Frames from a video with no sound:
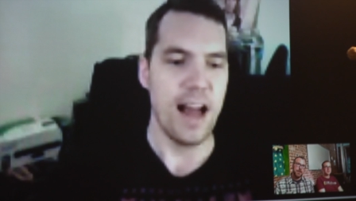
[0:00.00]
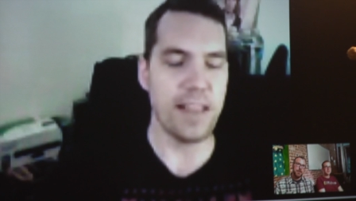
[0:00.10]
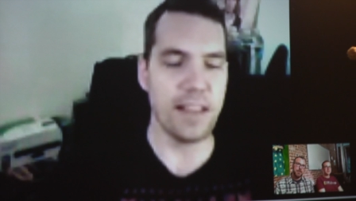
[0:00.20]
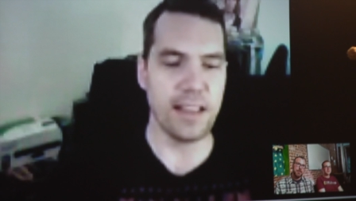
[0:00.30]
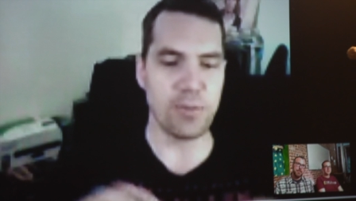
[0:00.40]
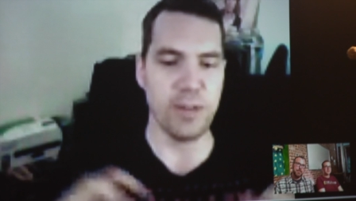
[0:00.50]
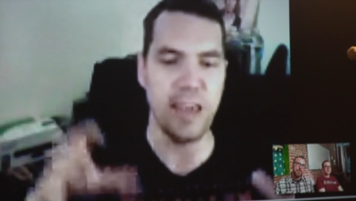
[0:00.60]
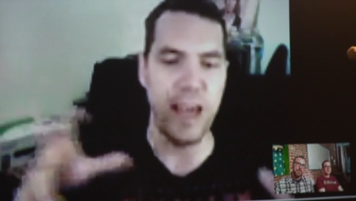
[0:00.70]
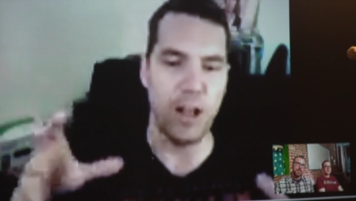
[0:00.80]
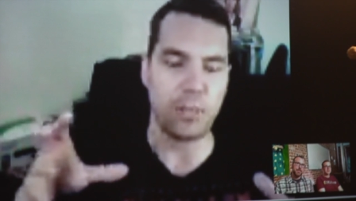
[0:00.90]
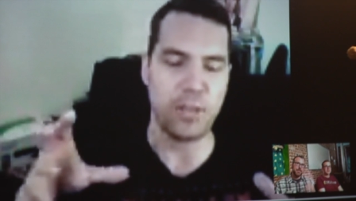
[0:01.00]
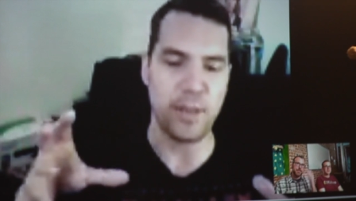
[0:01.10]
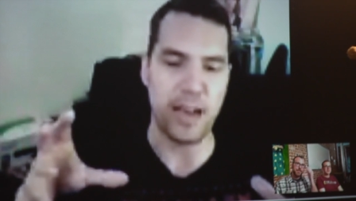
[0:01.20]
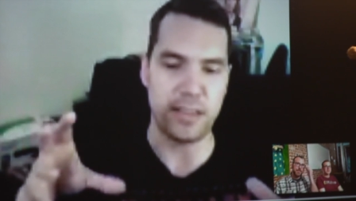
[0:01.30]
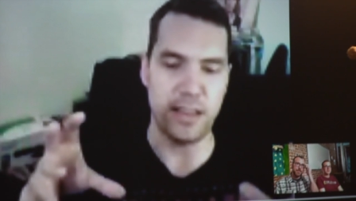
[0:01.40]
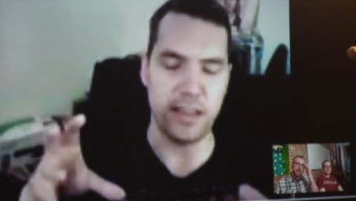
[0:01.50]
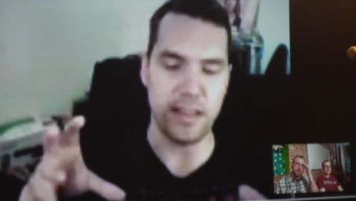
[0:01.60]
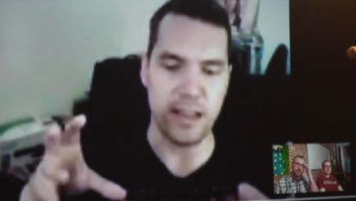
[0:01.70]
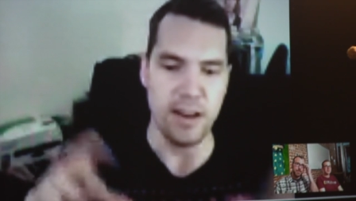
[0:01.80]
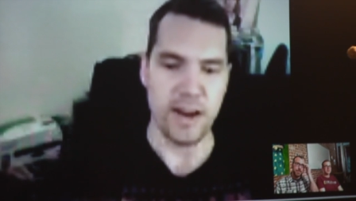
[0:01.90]
I think that really helps. I mean, I
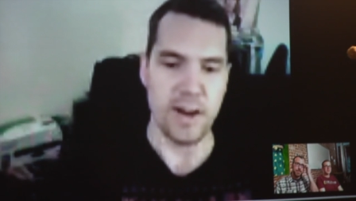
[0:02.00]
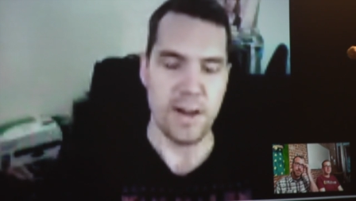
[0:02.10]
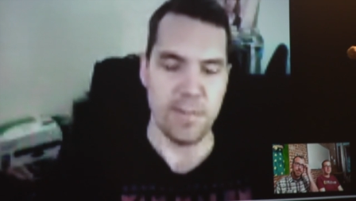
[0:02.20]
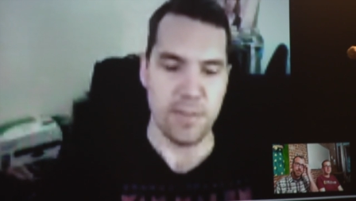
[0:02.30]
think that.